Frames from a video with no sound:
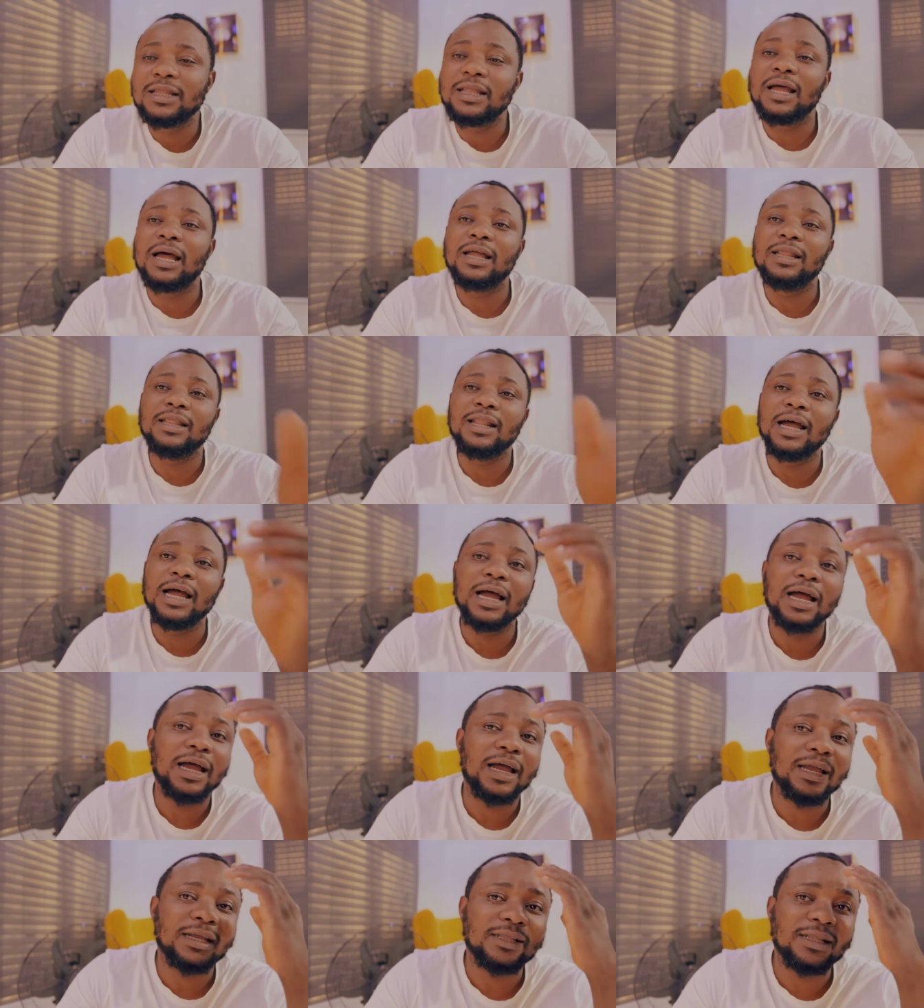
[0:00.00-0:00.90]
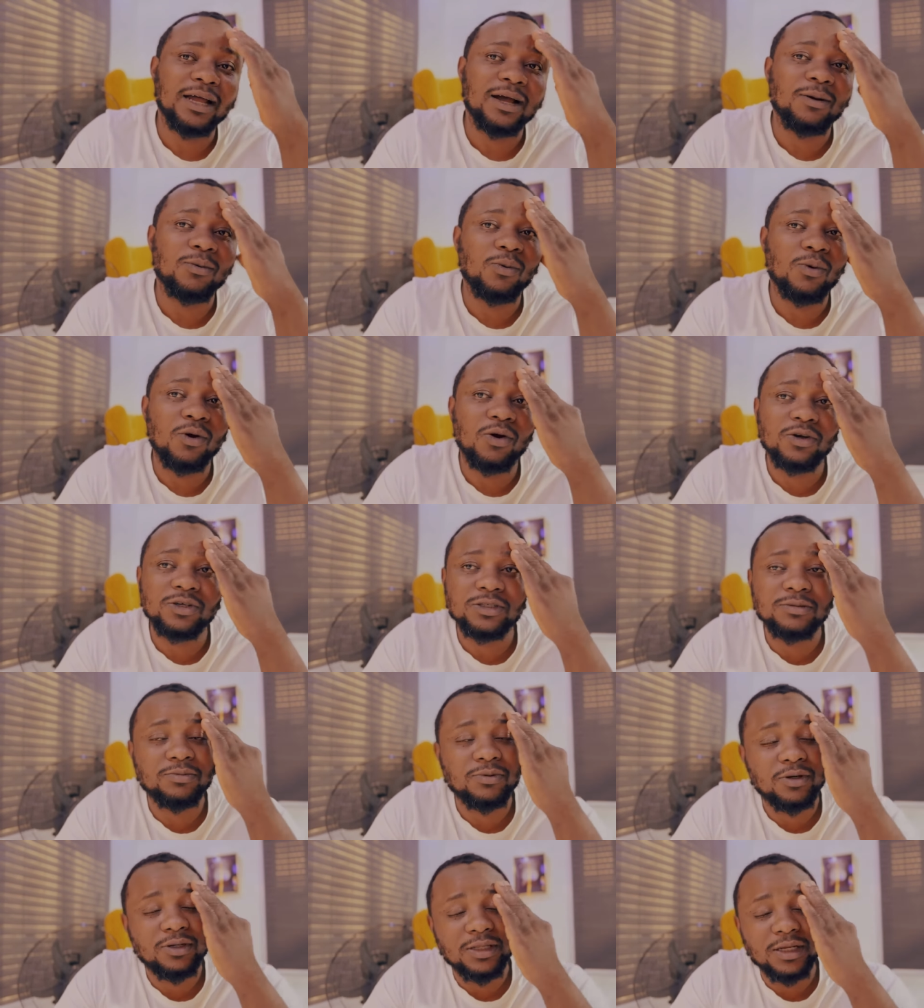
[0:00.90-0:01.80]
Now lie, now
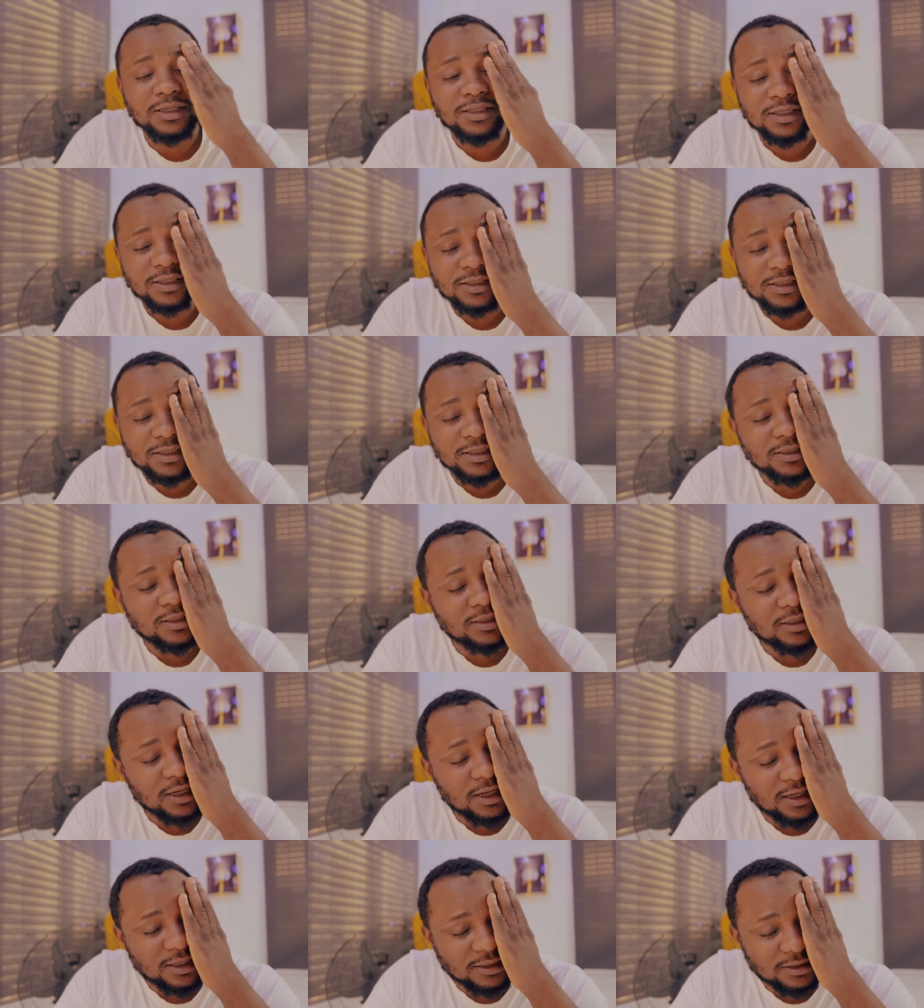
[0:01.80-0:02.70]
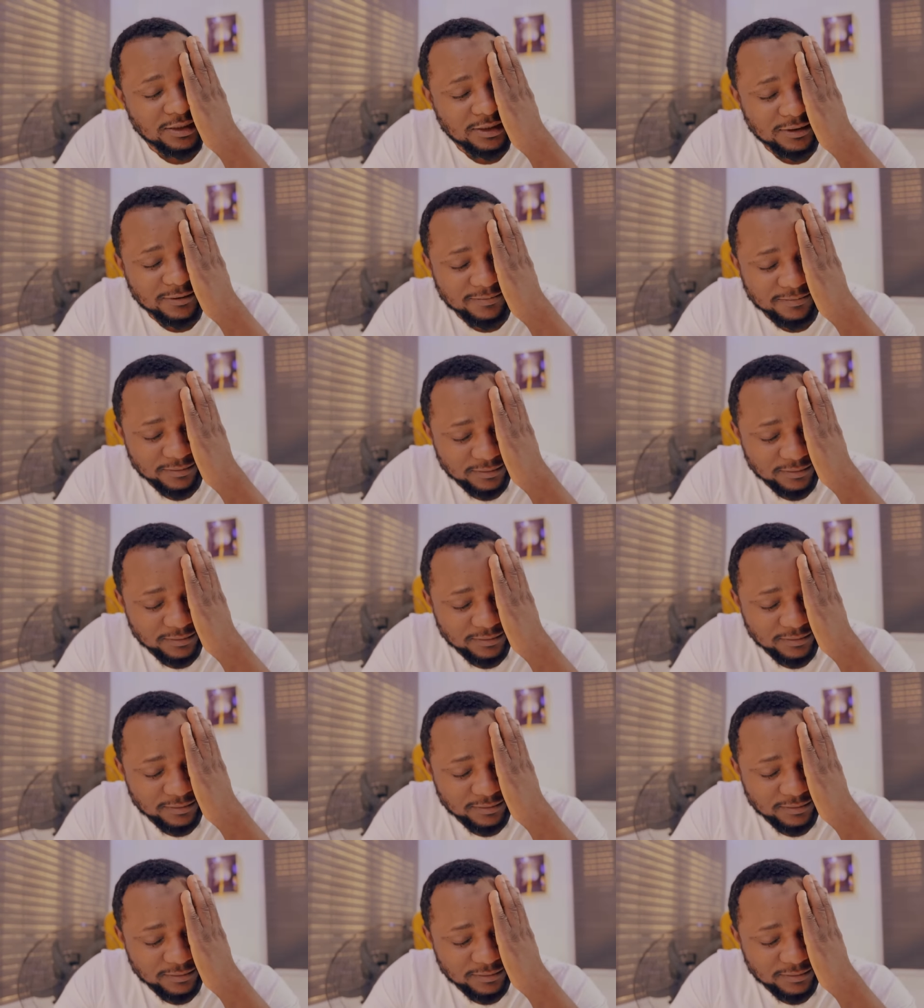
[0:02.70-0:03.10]
wash, brothers and sisters.